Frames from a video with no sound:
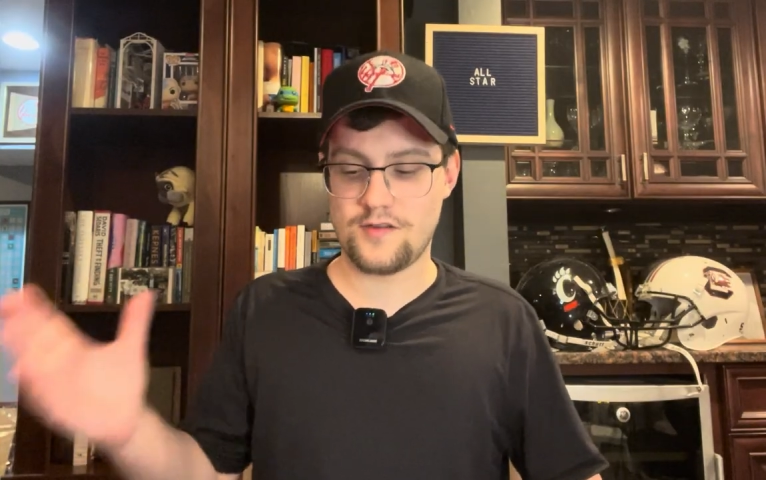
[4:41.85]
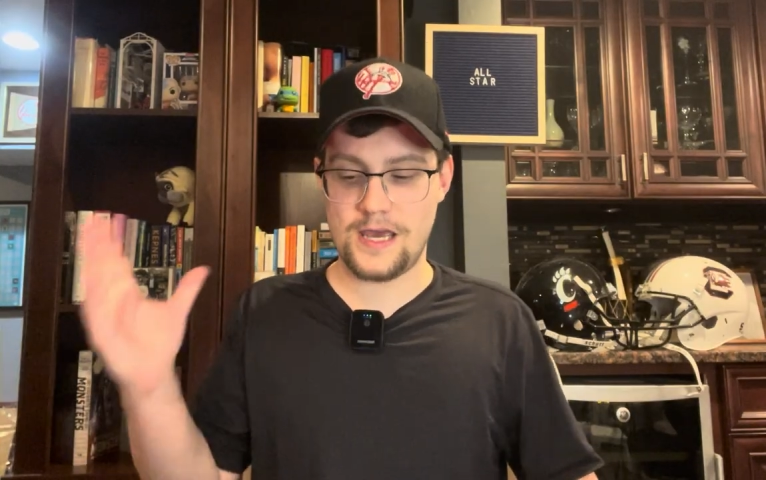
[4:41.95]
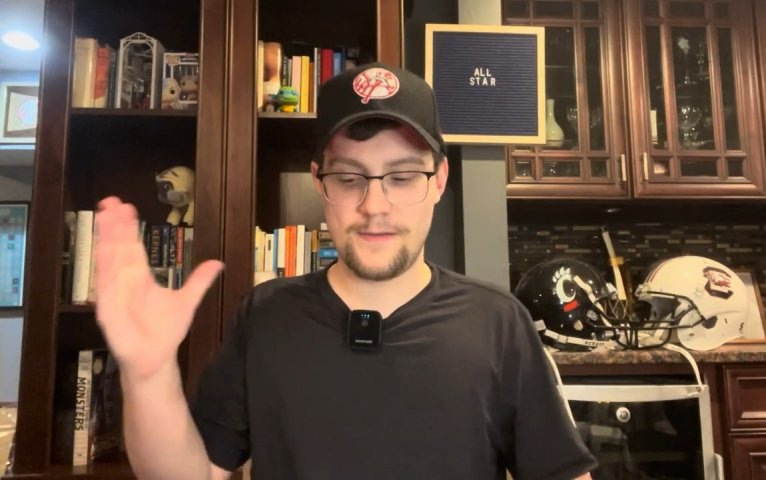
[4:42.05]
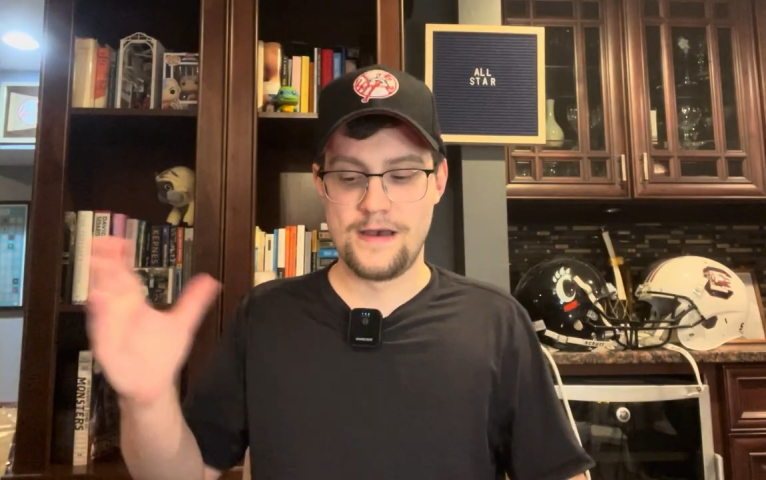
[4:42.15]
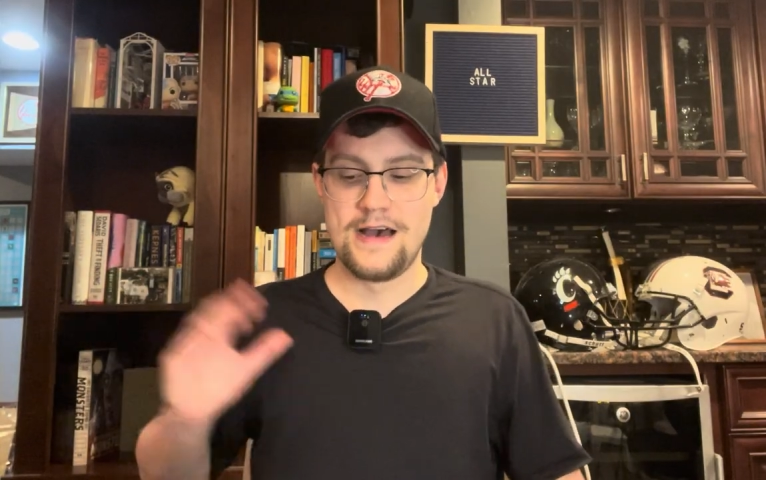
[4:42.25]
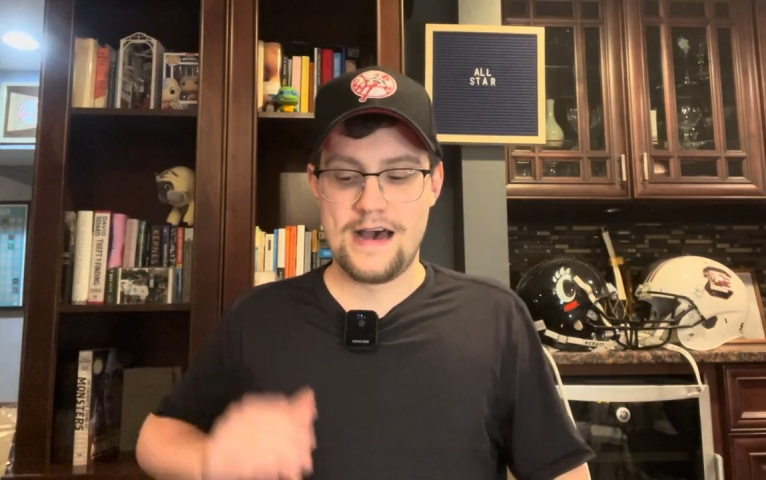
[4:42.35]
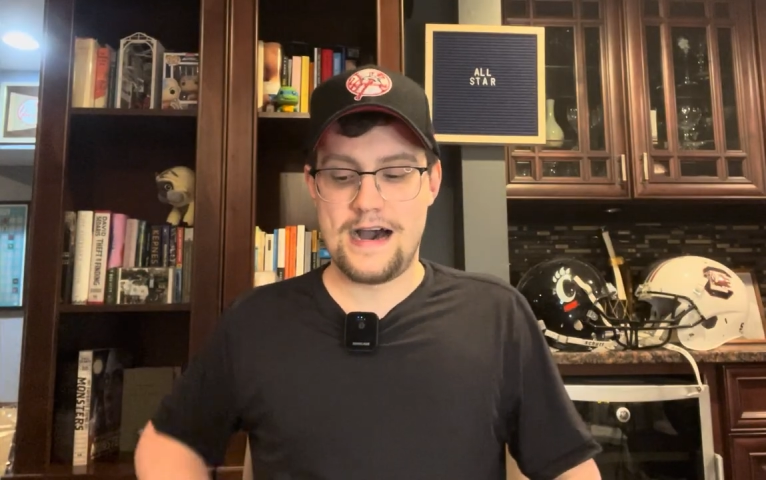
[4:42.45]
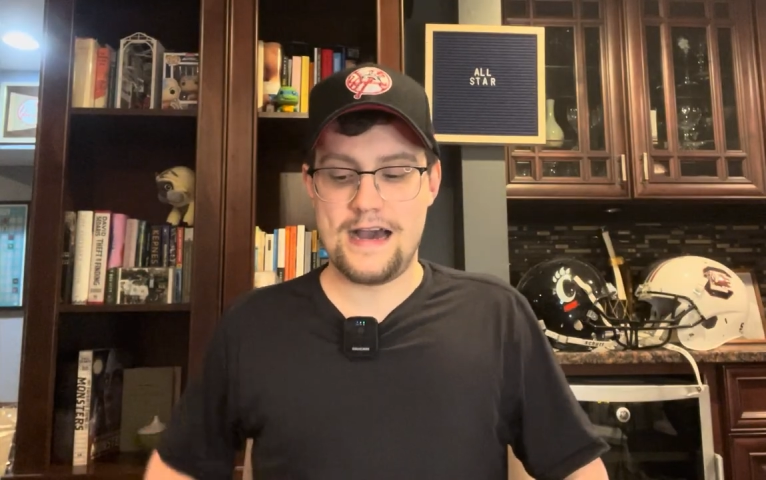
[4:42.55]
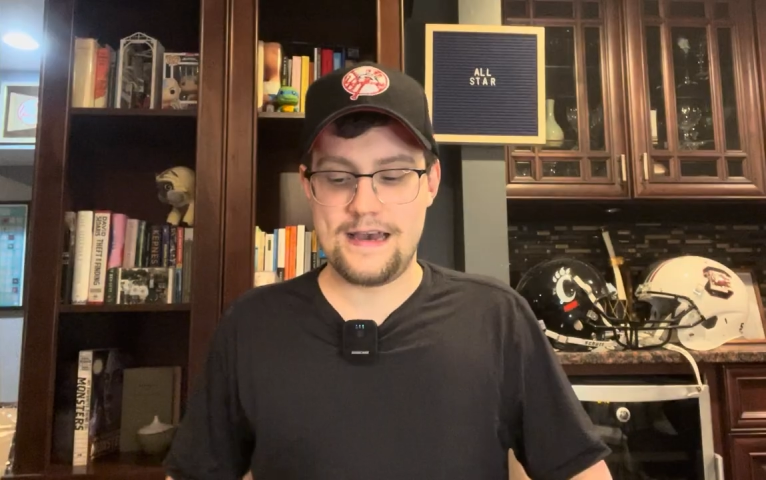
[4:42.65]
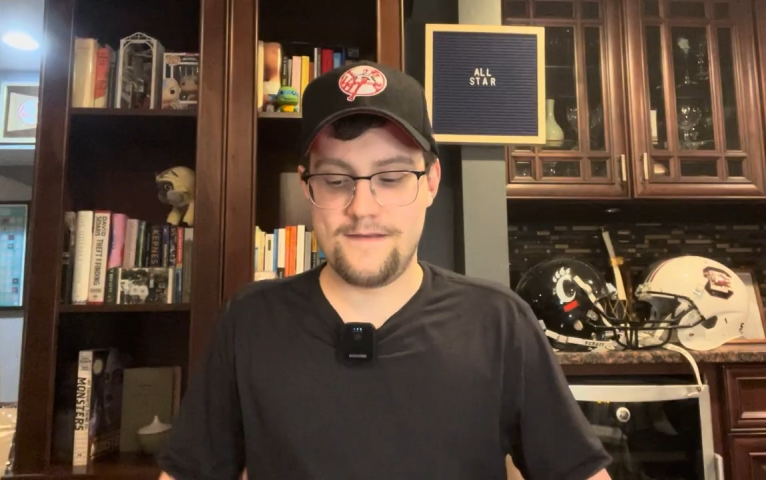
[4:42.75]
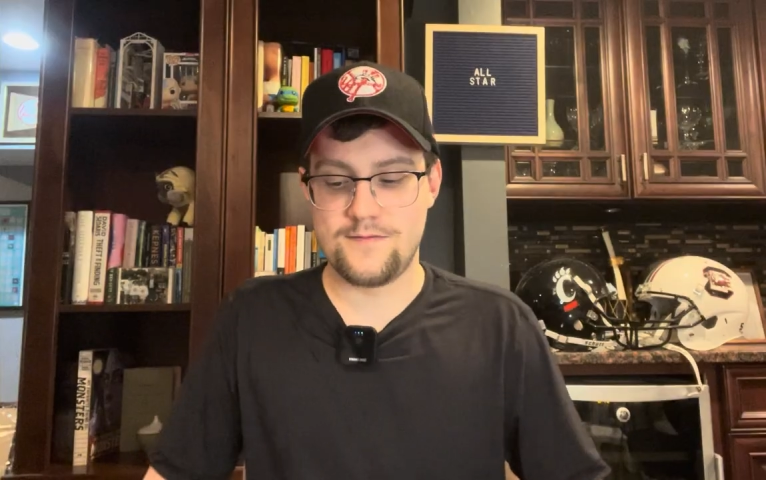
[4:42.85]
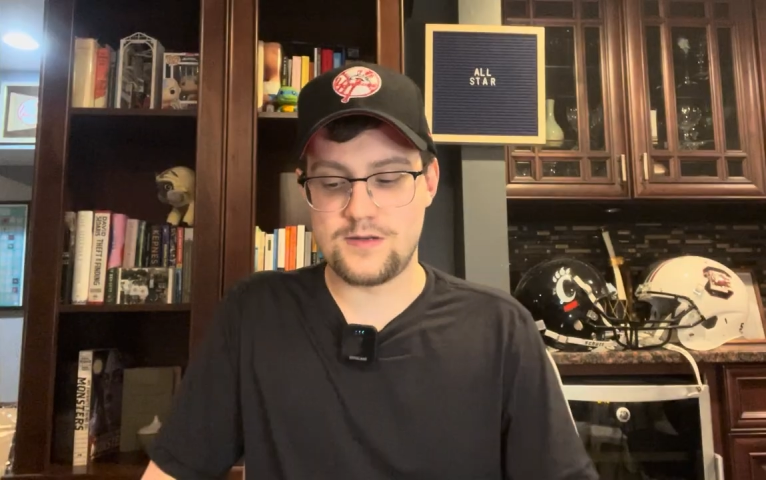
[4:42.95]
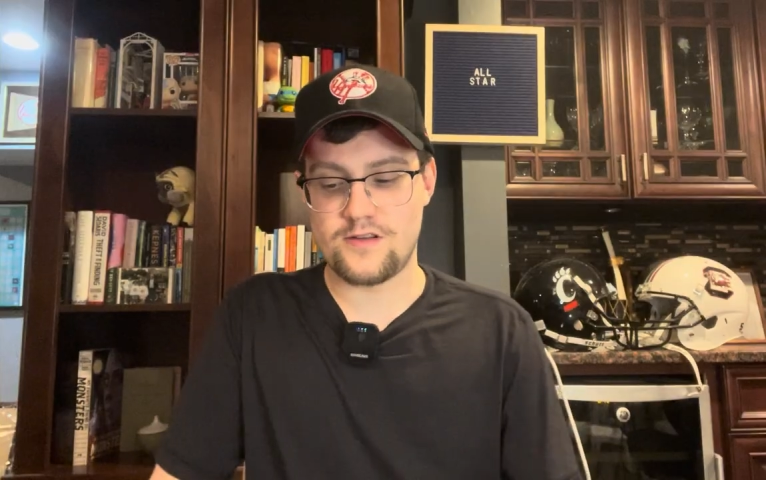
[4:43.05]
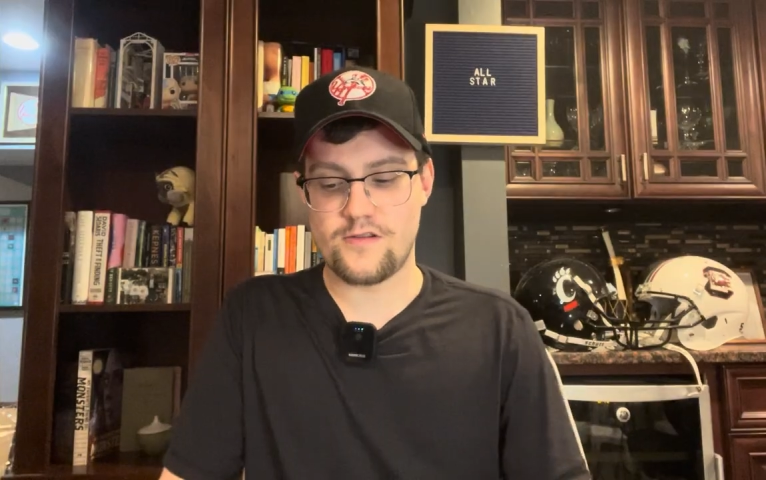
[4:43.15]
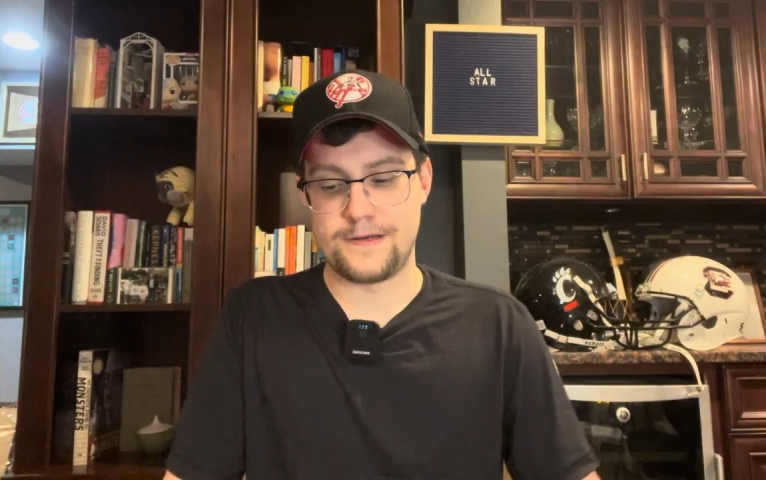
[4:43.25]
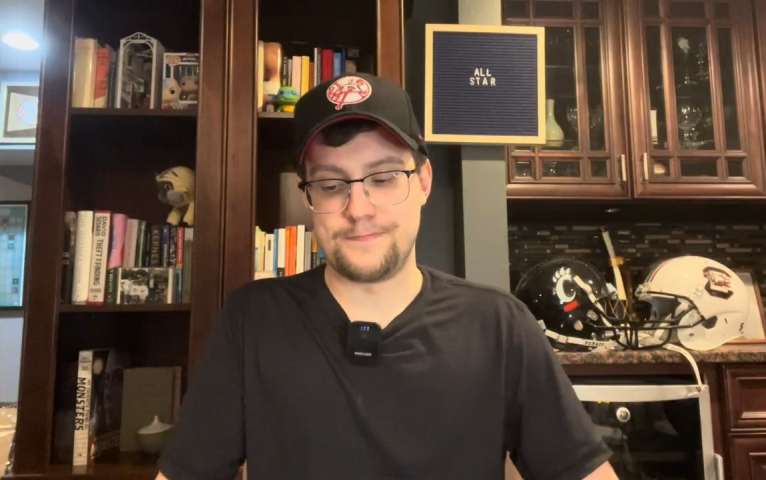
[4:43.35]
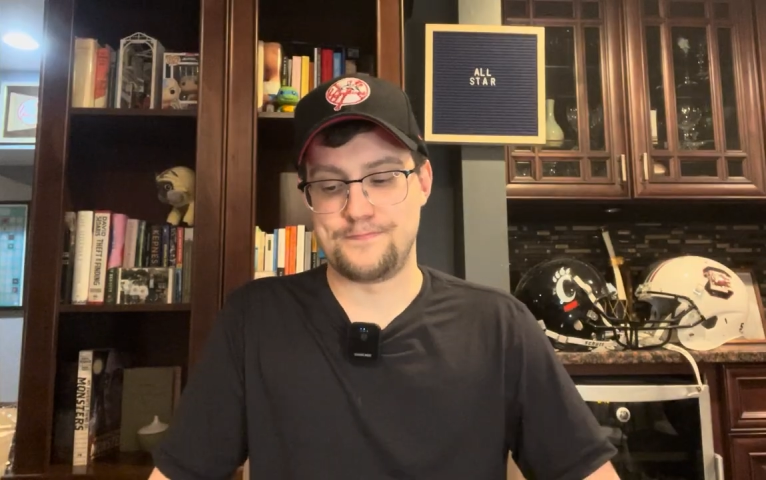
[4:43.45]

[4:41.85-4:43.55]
game. I have him starting.